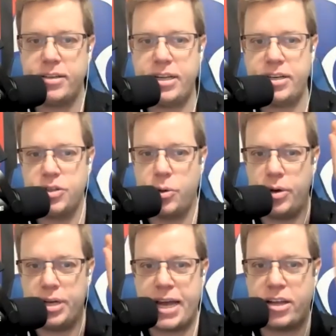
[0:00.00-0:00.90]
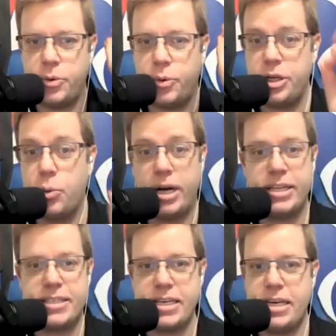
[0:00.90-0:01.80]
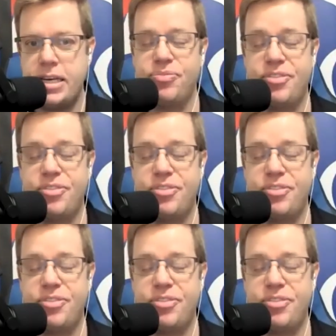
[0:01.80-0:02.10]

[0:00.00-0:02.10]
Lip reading: Let us know exactly what you want to see.